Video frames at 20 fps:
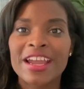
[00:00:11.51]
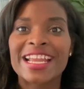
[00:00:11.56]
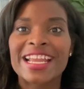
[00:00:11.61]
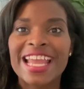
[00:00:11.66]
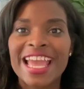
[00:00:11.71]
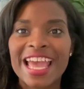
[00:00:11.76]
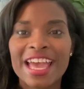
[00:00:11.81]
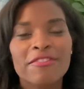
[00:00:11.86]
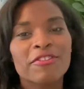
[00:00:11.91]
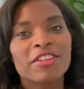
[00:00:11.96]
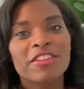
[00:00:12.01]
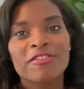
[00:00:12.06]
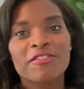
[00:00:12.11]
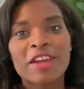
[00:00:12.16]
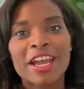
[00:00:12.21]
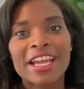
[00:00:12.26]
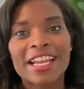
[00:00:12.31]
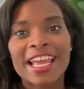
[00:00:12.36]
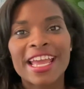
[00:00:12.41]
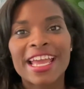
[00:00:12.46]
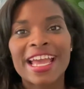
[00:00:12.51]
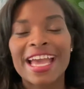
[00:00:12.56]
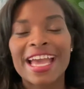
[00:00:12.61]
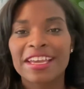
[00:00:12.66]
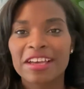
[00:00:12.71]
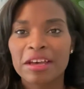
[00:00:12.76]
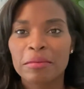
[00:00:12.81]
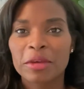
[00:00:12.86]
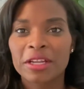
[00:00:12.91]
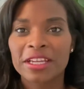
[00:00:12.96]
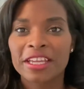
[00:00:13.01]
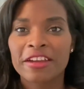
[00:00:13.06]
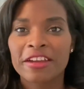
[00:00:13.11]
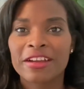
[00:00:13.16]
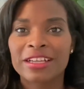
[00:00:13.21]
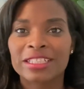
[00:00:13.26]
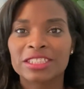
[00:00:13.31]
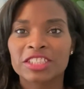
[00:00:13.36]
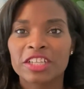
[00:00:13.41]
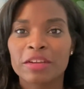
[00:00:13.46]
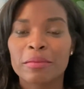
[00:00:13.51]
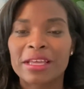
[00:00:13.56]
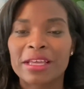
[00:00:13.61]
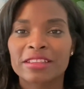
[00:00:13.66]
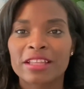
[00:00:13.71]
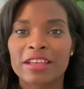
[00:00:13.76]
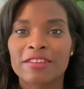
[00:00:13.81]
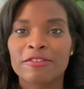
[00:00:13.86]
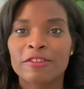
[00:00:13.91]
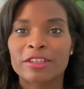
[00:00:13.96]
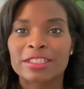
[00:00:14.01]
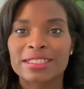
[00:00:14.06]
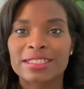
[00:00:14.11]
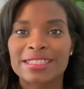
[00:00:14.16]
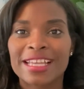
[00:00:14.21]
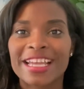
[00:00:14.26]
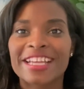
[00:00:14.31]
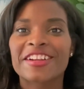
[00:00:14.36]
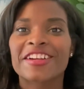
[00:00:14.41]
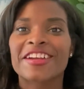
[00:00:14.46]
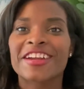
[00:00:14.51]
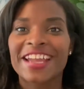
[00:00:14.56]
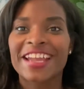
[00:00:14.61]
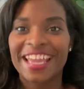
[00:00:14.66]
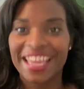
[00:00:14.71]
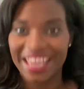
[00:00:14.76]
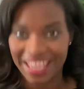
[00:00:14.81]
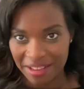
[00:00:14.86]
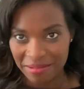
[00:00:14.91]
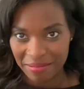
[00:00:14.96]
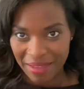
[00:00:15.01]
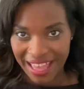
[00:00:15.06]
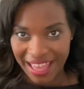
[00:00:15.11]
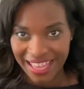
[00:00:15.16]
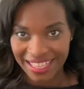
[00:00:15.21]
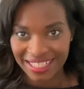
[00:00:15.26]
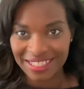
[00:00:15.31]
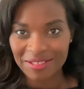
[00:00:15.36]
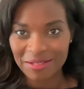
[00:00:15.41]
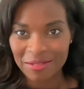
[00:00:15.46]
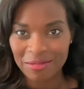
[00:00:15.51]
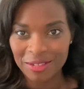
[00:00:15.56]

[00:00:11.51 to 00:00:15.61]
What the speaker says: And every Friday I come on here and share my love for designer handbags.